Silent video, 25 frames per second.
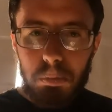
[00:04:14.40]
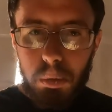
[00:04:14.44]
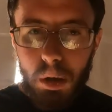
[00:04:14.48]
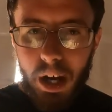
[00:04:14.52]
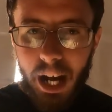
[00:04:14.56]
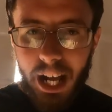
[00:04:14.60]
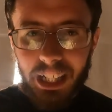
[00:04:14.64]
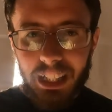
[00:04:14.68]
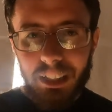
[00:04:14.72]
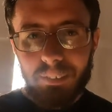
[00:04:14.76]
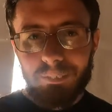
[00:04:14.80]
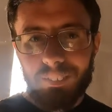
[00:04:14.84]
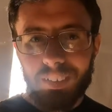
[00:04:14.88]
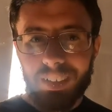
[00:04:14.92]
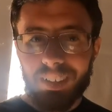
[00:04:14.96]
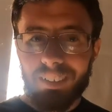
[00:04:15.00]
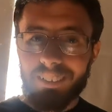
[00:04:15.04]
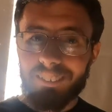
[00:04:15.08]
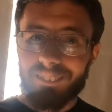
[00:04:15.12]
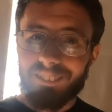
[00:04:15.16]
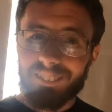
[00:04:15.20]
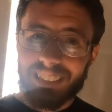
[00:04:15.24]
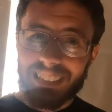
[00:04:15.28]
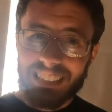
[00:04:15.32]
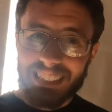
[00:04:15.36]

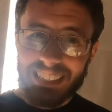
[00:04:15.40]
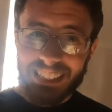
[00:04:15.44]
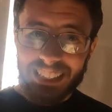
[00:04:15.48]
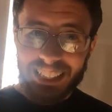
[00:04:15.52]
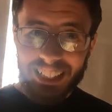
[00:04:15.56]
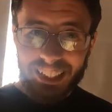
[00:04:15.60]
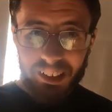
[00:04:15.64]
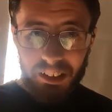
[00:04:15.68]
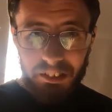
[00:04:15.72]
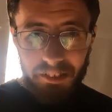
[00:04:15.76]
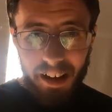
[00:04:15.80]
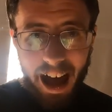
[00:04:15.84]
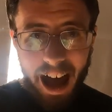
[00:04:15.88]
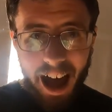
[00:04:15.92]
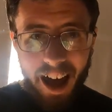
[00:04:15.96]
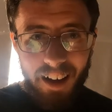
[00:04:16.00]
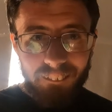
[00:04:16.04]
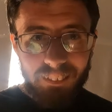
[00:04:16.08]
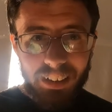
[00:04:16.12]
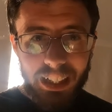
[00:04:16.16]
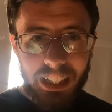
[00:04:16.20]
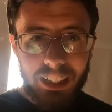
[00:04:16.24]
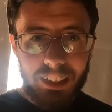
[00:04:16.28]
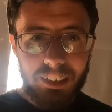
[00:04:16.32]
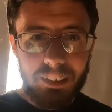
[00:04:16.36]
planetboom's new
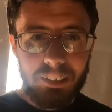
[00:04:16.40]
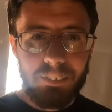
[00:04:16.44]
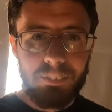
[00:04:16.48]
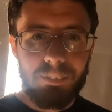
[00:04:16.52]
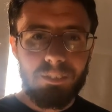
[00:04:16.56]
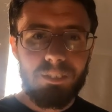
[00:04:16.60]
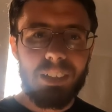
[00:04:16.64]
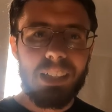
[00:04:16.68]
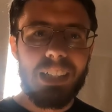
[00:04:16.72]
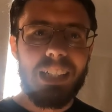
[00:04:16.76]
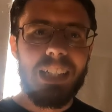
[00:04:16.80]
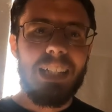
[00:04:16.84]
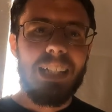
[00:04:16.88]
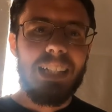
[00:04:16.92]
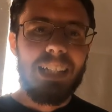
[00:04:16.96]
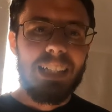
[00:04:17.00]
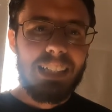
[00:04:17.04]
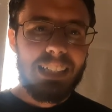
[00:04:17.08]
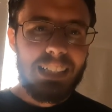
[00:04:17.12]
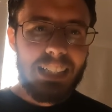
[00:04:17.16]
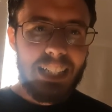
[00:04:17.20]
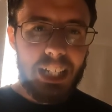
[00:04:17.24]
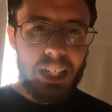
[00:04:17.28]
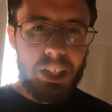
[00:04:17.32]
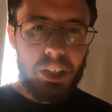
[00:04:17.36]
album,
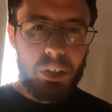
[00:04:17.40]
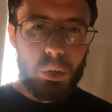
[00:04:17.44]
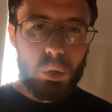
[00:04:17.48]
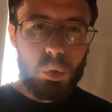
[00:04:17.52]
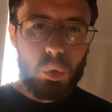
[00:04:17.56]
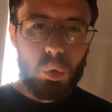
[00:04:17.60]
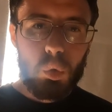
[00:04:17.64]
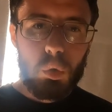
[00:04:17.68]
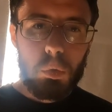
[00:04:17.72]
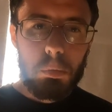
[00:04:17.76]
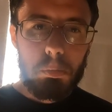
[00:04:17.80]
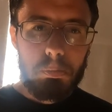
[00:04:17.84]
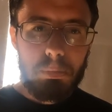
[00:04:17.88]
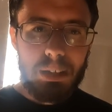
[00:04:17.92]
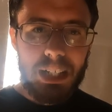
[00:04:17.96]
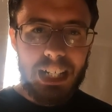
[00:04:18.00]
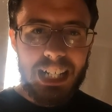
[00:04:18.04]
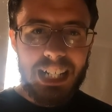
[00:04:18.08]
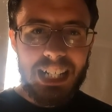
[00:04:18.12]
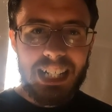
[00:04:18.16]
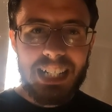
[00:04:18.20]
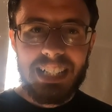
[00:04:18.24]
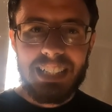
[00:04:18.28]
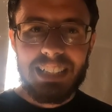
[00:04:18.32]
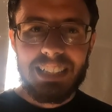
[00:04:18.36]
You,
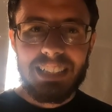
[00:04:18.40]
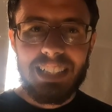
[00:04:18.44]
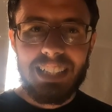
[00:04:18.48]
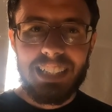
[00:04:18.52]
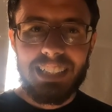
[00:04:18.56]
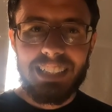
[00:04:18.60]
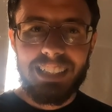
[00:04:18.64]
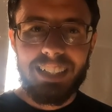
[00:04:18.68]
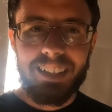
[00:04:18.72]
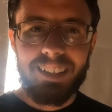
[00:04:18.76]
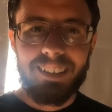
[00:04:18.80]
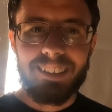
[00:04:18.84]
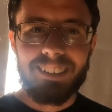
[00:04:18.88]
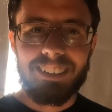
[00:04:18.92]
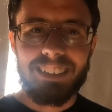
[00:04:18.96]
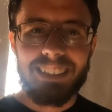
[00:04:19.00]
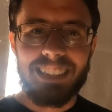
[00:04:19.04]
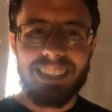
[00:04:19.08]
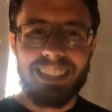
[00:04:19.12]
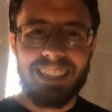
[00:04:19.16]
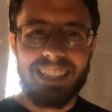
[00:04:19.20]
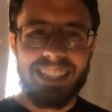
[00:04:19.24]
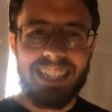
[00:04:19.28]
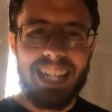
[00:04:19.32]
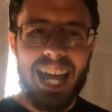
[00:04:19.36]
Me, the
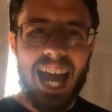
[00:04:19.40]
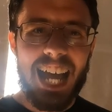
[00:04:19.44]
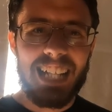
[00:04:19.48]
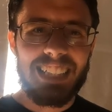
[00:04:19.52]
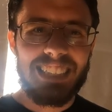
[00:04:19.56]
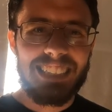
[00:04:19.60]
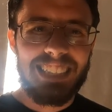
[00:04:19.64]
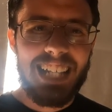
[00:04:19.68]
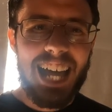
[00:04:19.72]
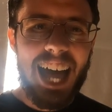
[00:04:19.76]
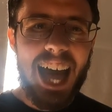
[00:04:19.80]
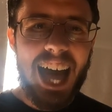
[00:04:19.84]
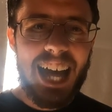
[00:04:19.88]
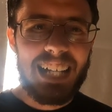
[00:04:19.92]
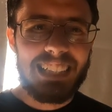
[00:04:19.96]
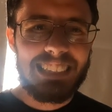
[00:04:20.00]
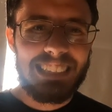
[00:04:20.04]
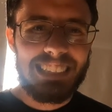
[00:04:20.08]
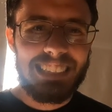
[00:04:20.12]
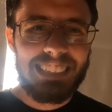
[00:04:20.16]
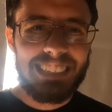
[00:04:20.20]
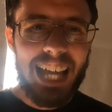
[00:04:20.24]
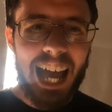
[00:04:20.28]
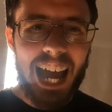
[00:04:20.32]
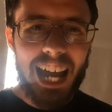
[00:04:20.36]
Church. That's Us,
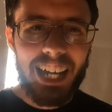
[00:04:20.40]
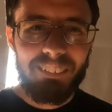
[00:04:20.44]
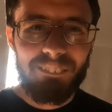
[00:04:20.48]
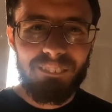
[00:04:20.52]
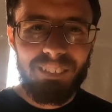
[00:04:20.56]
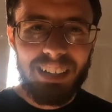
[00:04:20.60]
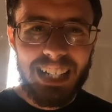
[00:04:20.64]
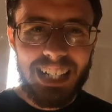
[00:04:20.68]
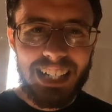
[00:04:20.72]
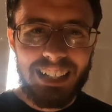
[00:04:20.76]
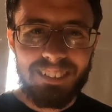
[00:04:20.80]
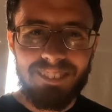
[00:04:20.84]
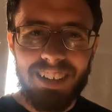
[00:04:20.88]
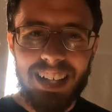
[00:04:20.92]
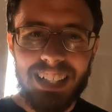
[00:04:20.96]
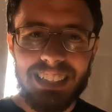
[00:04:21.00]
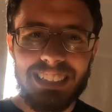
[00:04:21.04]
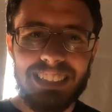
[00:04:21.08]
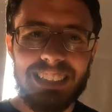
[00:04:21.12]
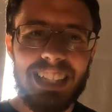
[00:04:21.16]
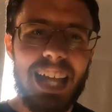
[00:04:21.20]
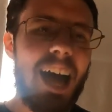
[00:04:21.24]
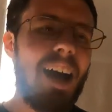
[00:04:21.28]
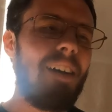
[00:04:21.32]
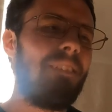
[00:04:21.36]
Side B.
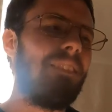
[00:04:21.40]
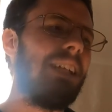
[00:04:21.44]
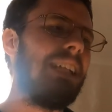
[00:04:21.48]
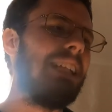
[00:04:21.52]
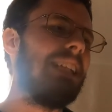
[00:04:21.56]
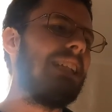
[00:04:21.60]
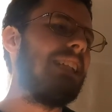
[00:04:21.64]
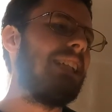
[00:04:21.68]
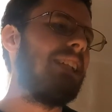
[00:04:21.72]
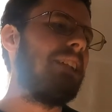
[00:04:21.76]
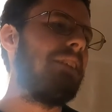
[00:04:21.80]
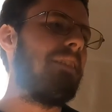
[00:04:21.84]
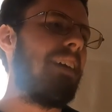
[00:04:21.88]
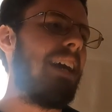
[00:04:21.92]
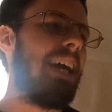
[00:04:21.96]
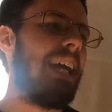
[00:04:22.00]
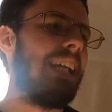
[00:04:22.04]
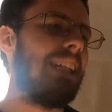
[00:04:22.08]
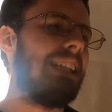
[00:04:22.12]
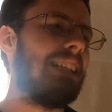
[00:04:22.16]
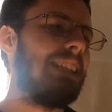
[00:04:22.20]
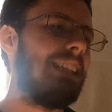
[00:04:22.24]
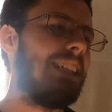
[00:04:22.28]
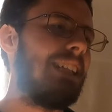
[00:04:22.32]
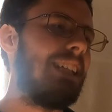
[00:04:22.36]
Let's dive into
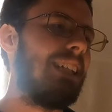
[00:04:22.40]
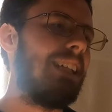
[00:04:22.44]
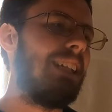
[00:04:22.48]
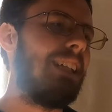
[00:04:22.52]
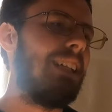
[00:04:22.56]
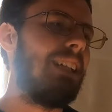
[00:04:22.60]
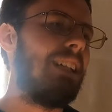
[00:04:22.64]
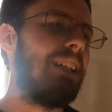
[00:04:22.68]
it.